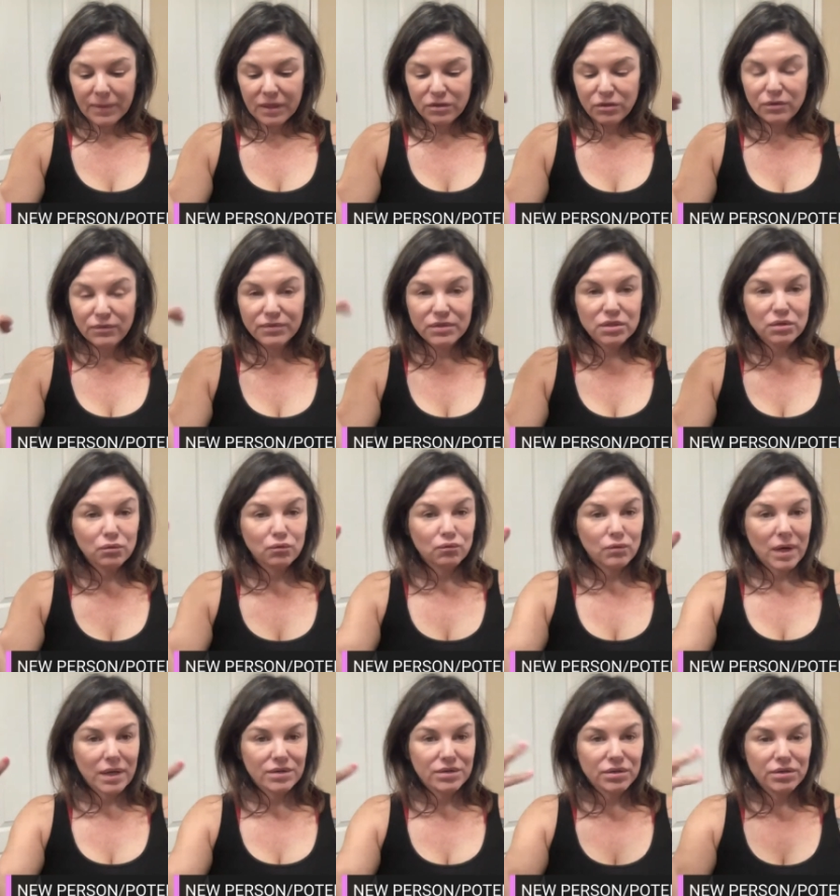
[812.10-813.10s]
You've
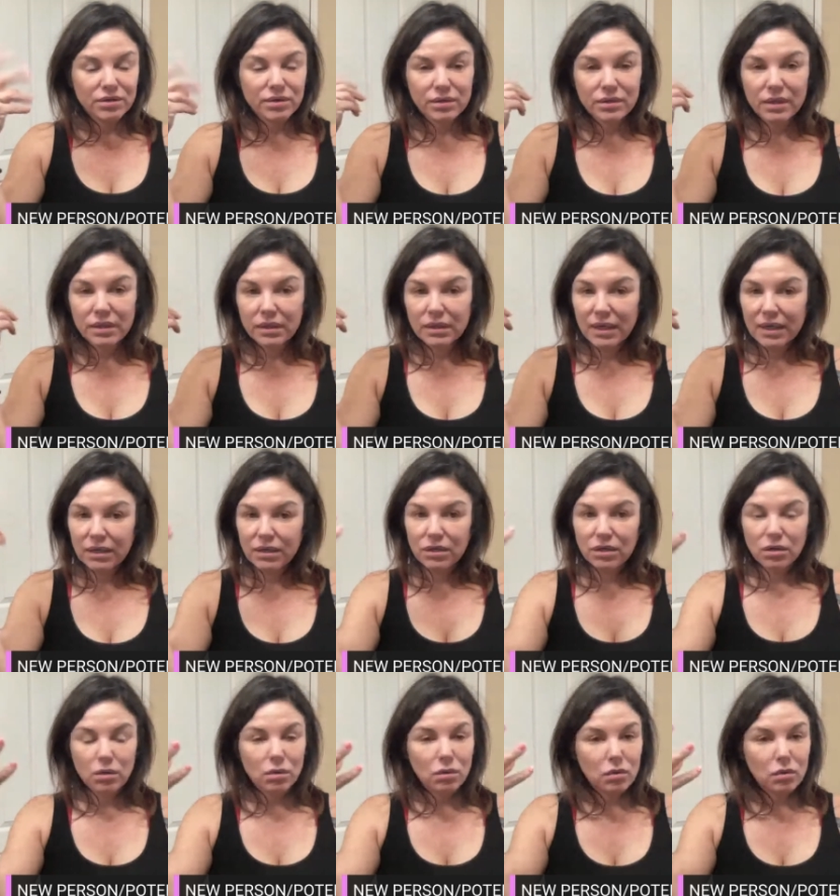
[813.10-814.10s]
surrendered, let
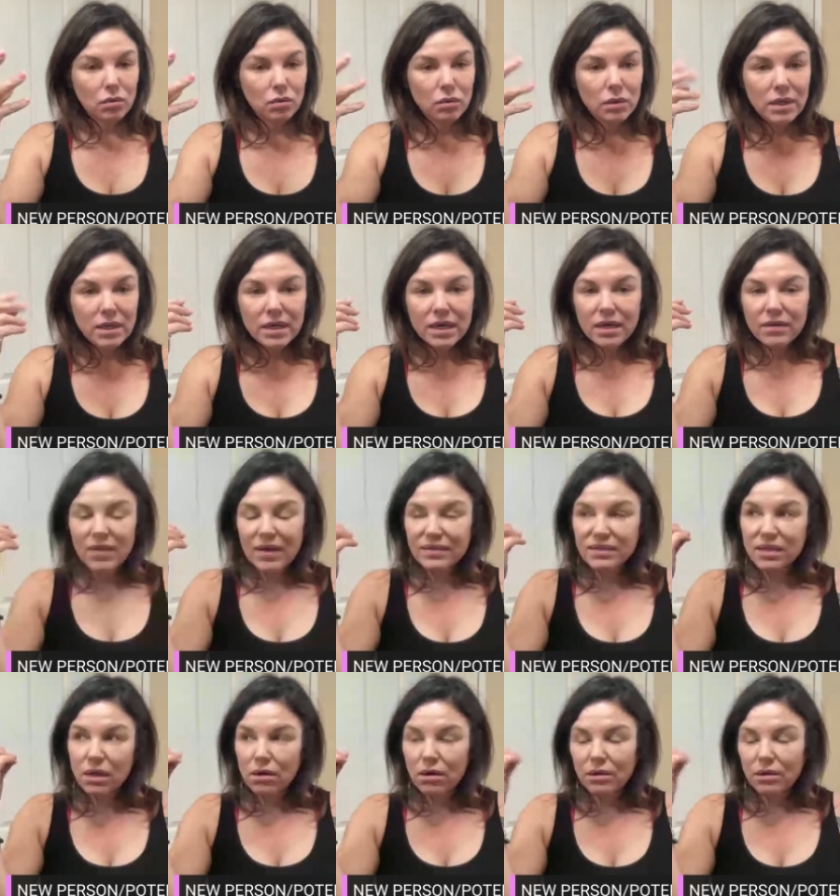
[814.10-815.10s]
go.
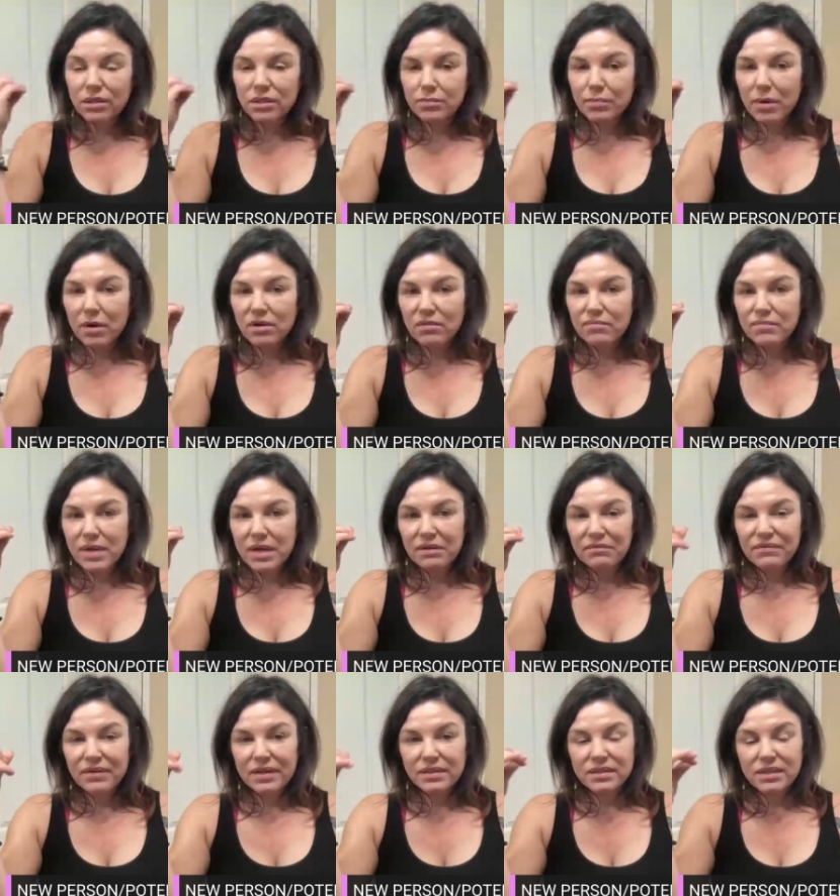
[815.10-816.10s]
That's the hardest part of
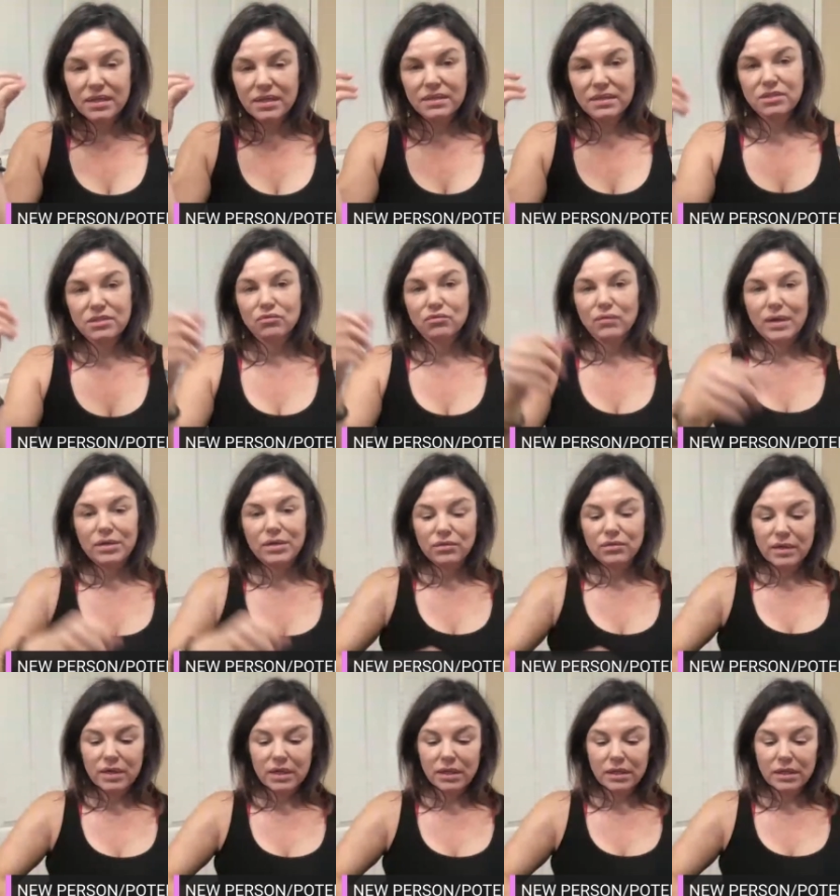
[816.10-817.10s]
manifesting is
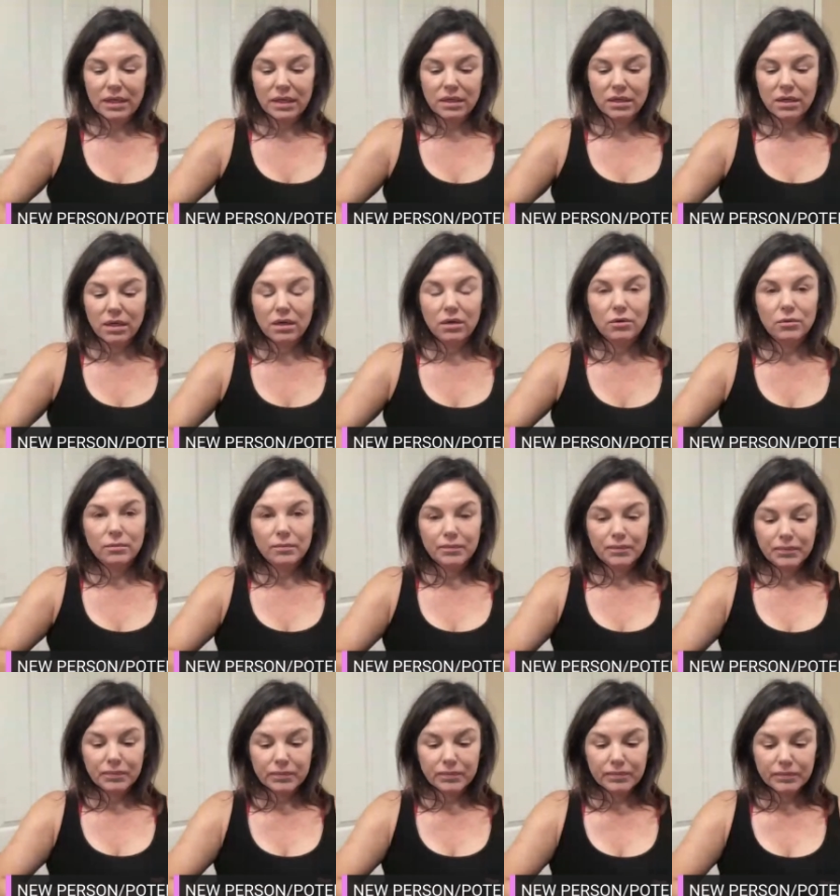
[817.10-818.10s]
surrendering and letting go.
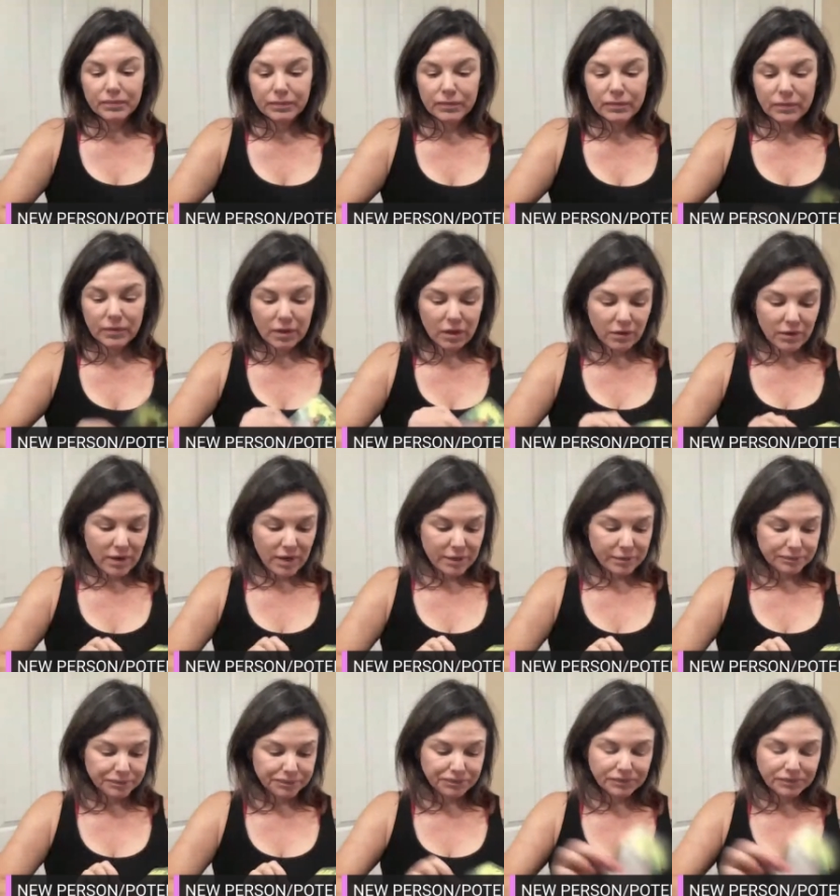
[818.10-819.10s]
All
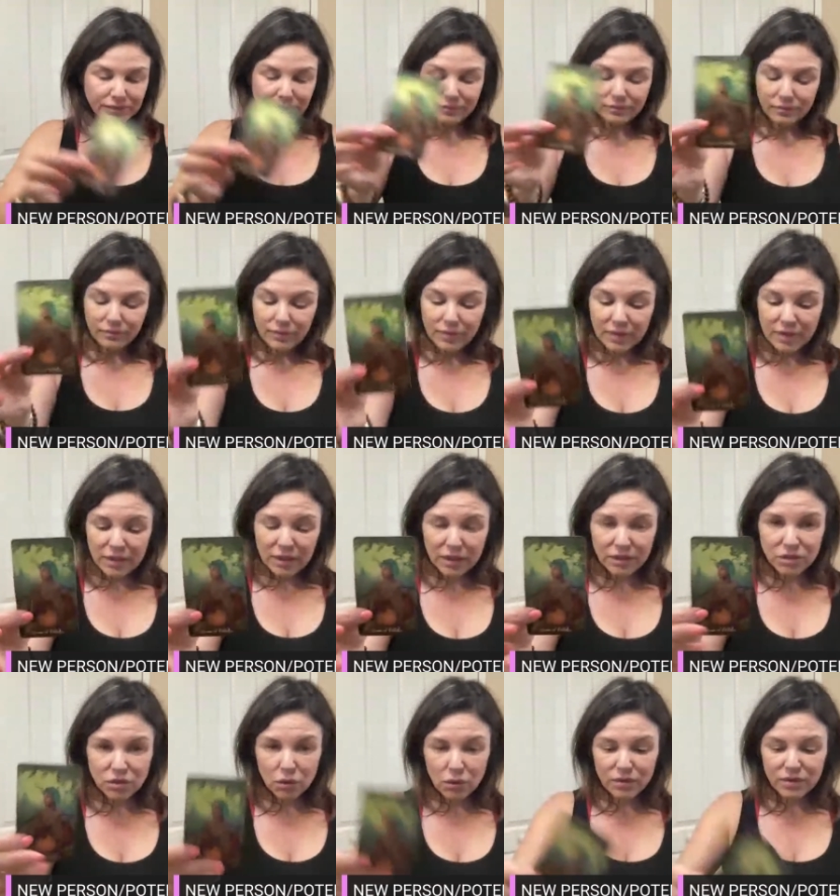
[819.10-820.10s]
right. You
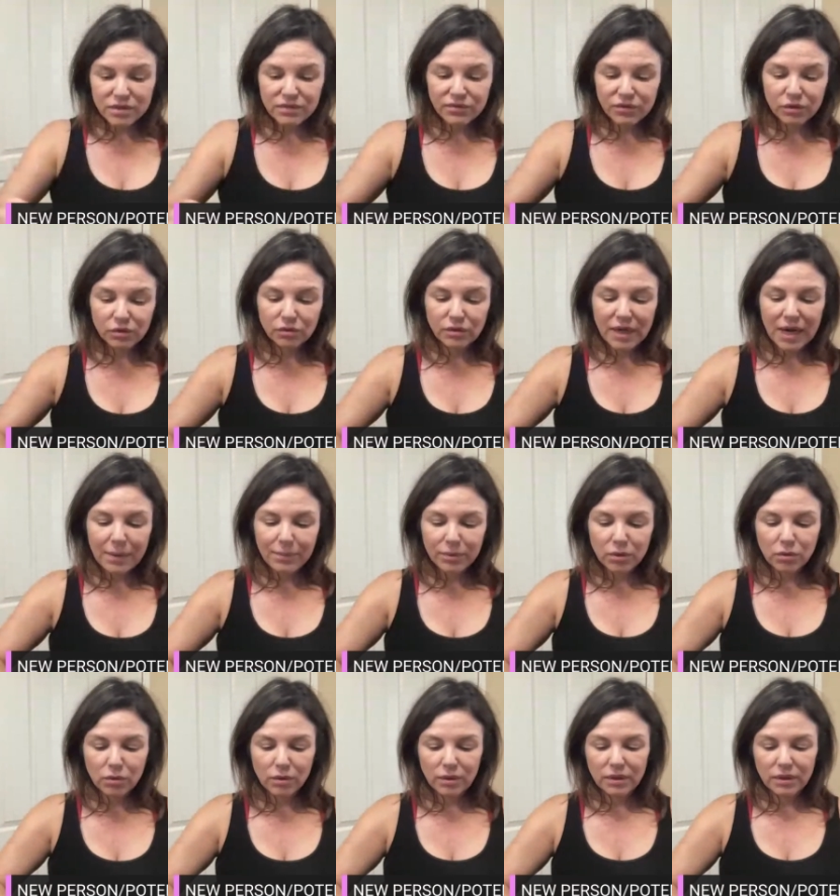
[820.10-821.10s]
got a Taurus, Virgo,
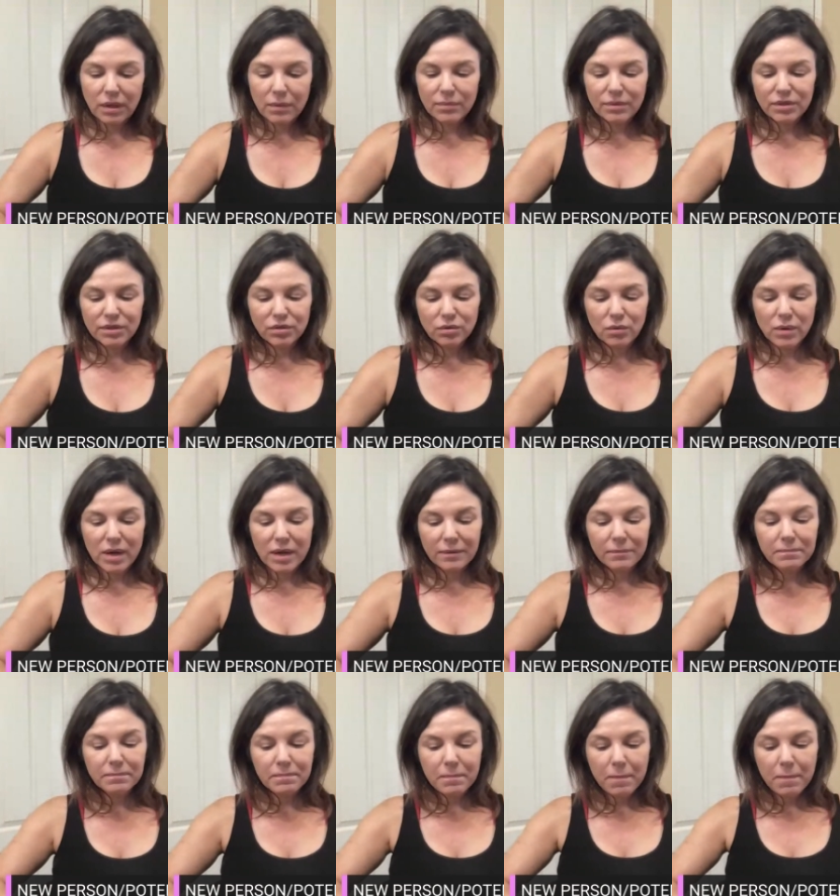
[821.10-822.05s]
Capricorn coming your way.